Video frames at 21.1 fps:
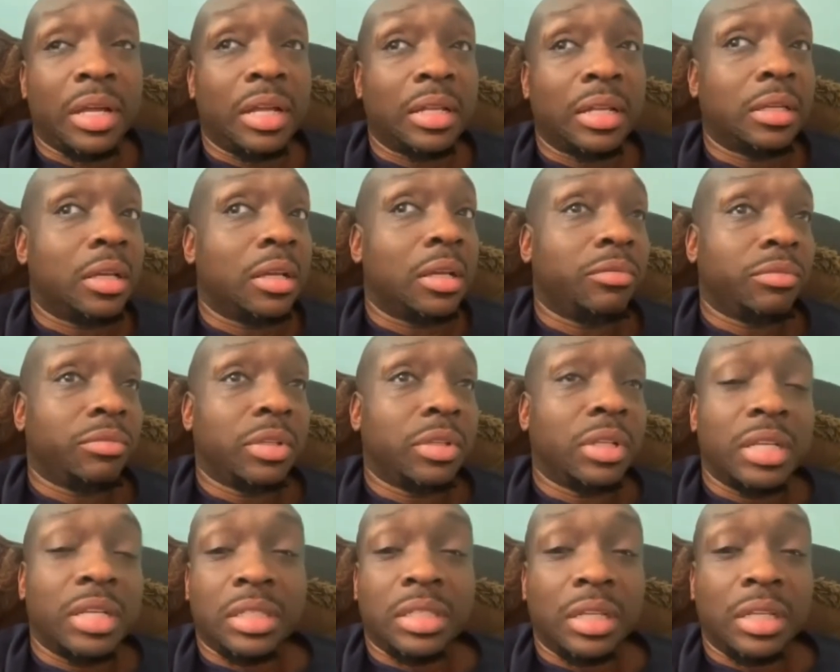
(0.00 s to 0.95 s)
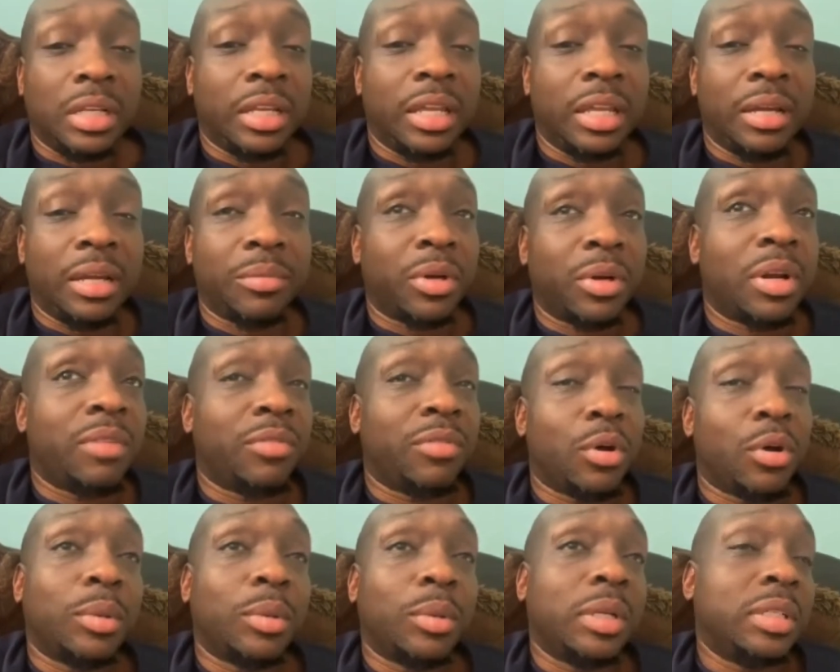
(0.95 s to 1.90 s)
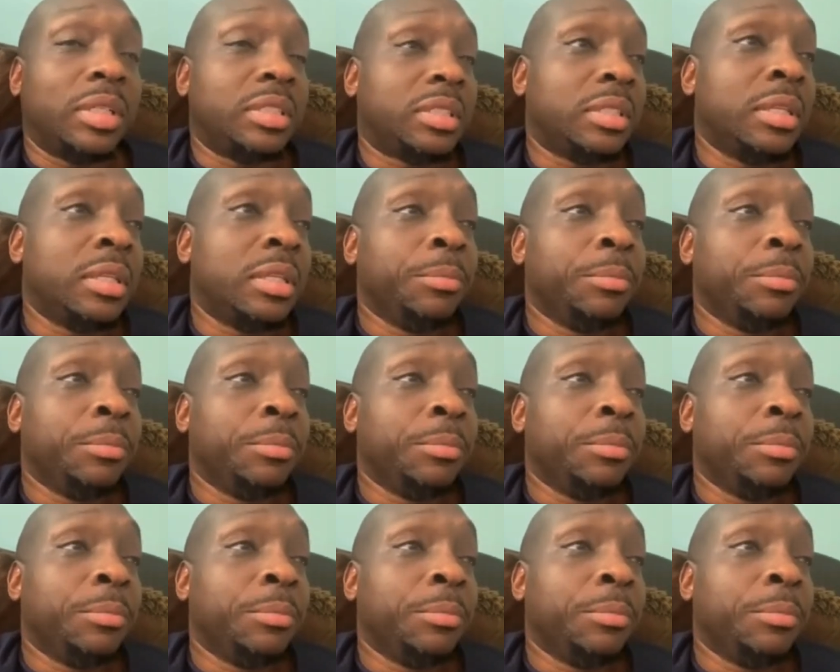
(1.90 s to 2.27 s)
I love glitz and glamour. I've always